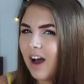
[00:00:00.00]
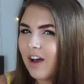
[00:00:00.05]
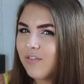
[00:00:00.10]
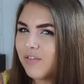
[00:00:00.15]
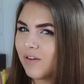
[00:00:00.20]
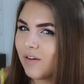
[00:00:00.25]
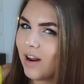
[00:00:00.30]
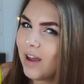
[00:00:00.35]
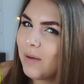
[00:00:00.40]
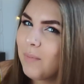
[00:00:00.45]
I
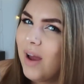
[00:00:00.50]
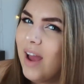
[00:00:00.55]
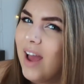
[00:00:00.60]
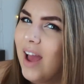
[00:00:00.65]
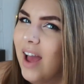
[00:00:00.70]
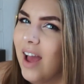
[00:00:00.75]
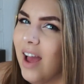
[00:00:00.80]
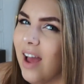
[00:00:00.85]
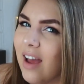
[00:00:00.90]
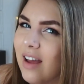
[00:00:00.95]
feel like my
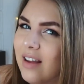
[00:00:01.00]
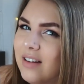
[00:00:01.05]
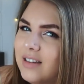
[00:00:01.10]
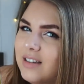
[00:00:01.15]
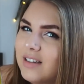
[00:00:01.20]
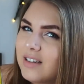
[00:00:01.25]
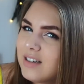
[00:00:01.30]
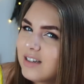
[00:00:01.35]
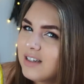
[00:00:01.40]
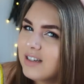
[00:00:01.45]
hair,
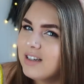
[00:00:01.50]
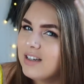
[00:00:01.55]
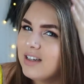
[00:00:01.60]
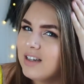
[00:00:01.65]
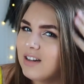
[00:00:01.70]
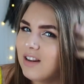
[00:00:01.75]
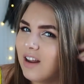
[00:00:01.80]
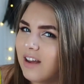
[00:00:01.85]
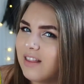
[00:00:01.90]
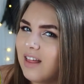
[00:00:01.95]

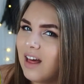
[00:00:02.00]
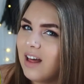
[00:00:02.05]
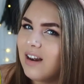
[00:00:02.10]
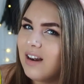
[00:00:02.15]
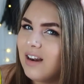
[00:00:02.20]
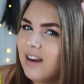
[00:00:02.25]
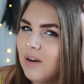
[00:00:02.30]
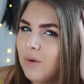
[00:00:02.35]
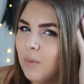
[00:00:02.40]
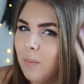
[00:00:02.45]
like that
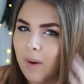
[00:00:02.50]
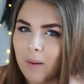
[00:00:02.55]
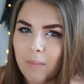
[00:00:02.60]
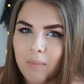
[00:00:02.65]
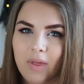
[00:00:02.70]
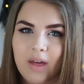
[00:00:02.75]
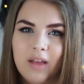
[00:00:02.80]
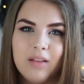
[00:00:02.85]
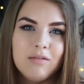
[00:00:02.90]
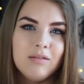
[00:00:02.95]
little bump
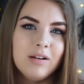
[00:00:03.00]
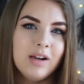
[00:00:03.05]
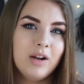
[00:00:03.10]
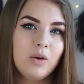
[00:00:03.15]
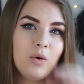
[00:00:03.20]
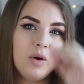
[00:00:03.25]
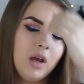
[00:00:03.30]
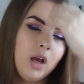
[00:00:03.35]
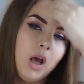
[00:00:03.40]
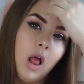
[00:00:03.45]
there is really
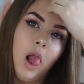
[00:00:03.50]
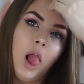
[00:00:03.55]
annoying.